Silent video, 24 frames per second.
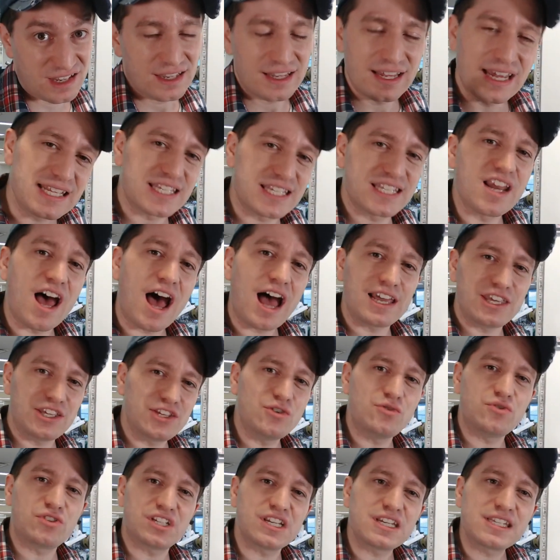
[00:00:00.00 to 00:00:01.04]
It's not
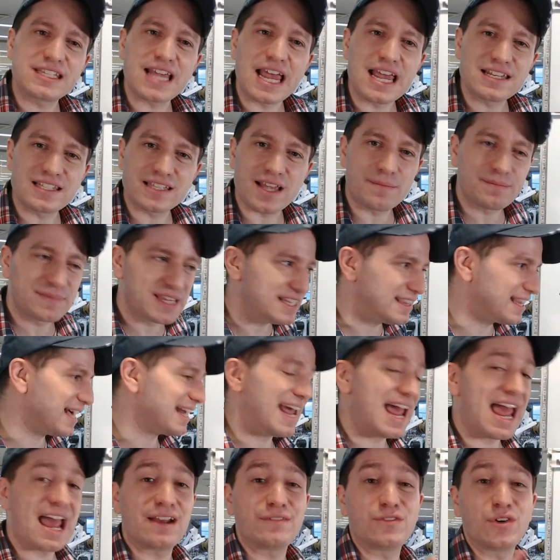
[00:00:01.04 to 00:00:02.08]
used to say something that
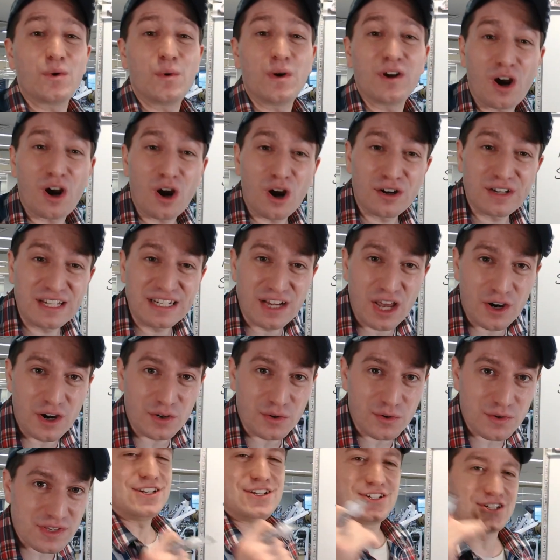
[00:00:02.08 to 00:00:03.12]
everyone already
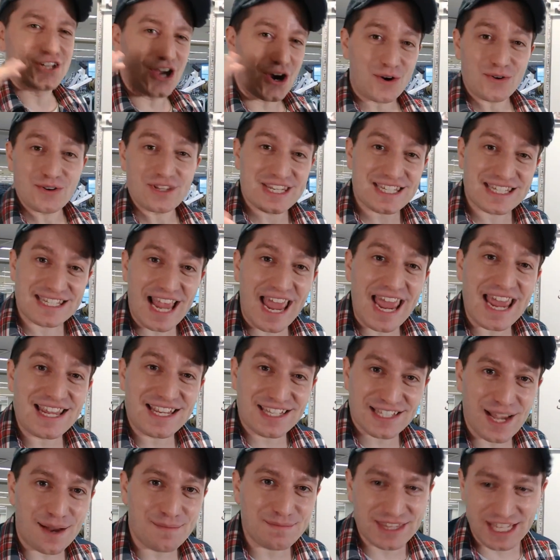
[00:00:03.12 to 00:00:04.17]
knows. Don't say
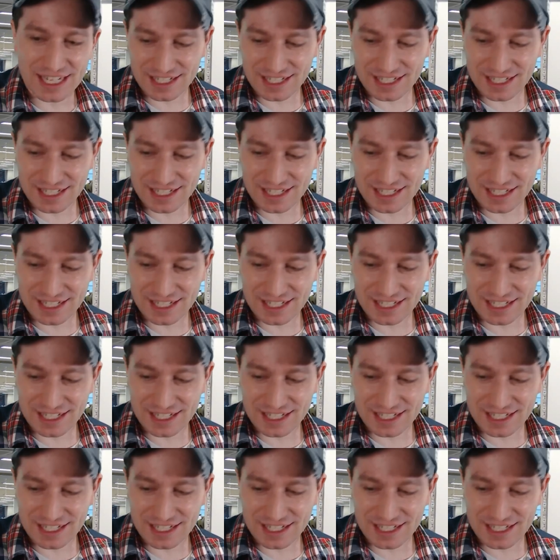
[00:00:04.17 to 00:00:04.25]
something